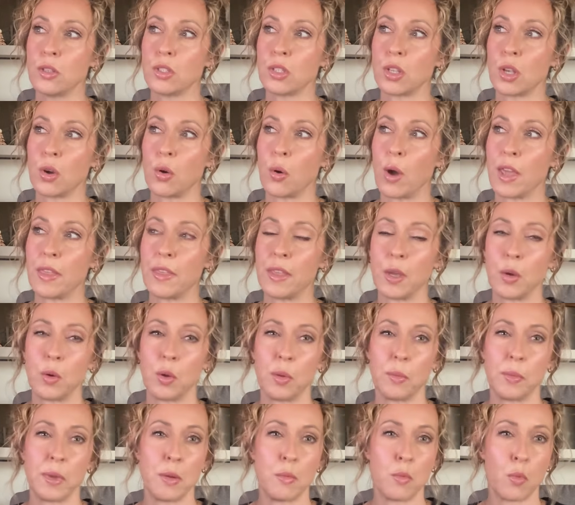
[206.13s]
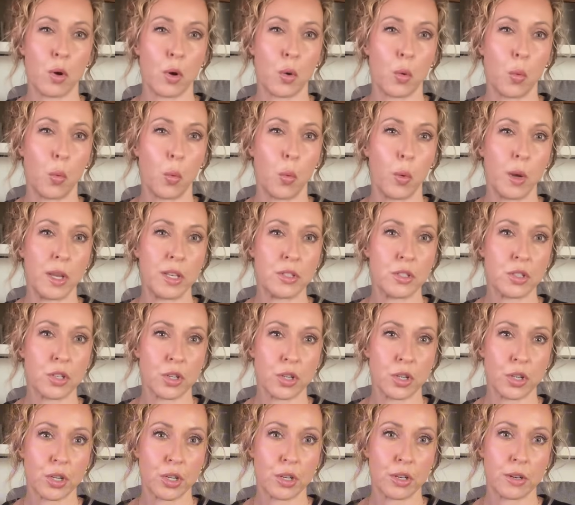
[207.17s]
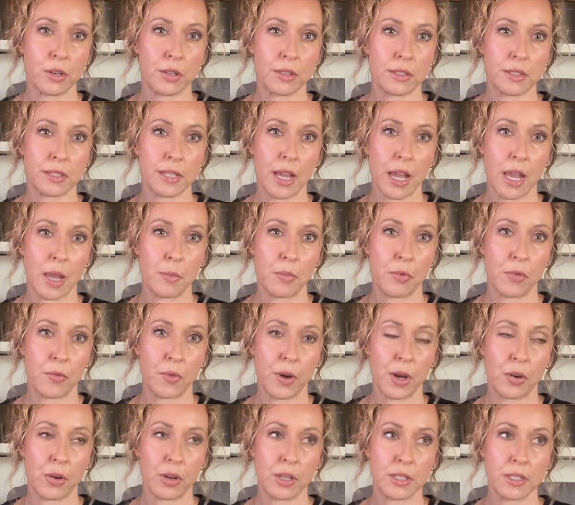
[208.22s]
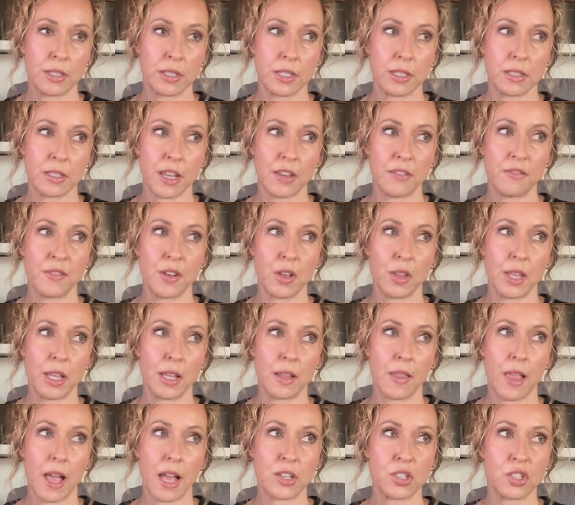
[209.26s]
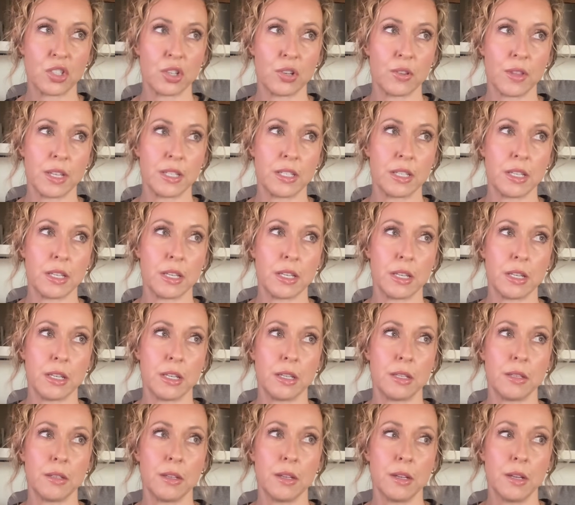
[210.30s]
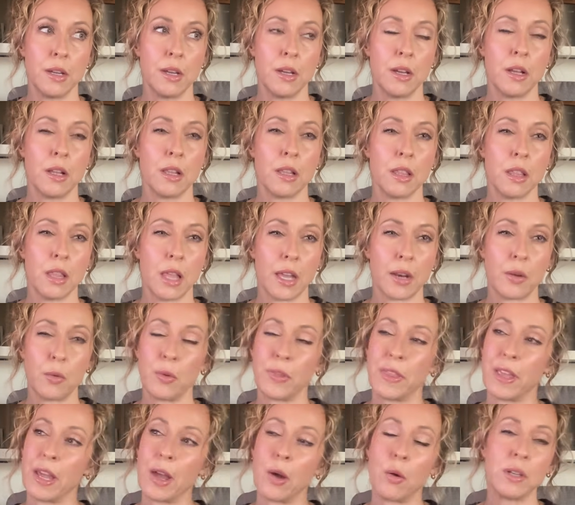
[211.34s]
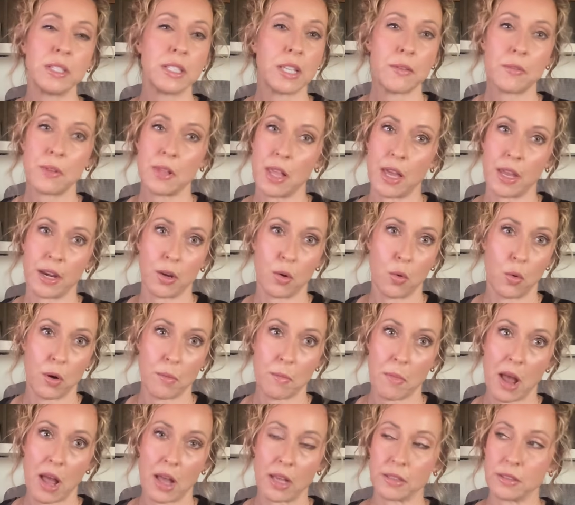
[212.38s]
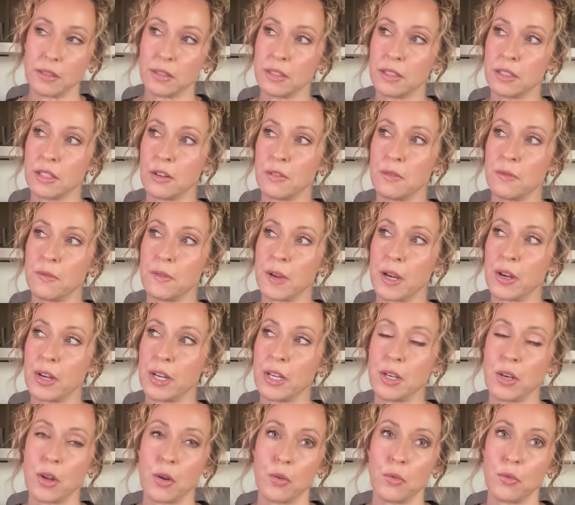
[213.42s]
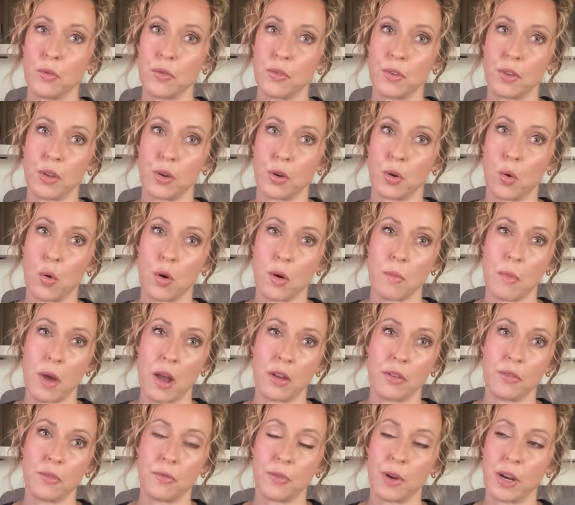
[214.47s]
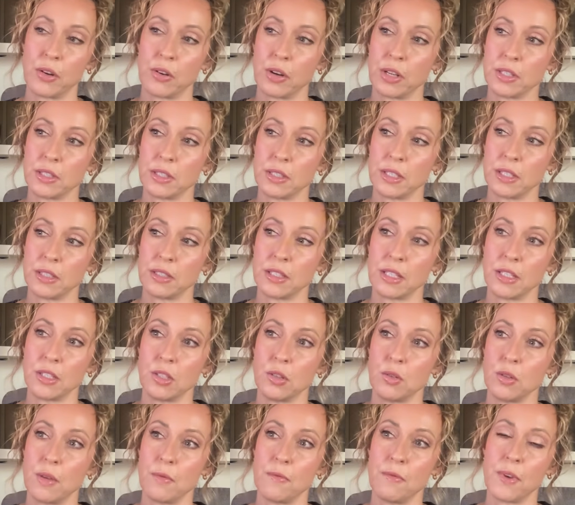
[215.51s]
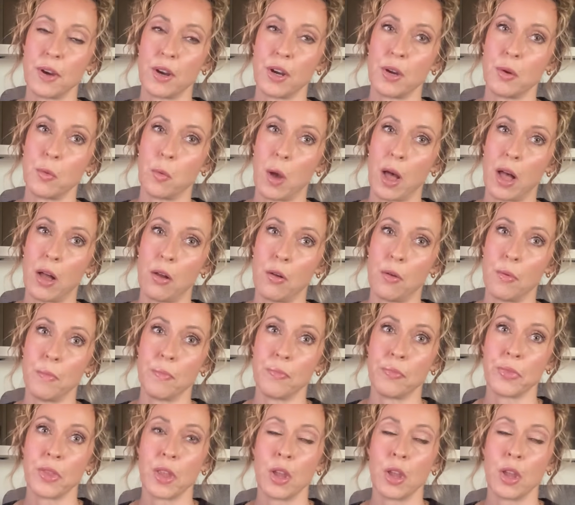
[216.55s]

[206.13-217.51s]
So I think it will be more winter type fragrances. I felt like last year they did a lot. They always have a lot of gourmands. They're very known for their gourmand fragrances. They do them very well.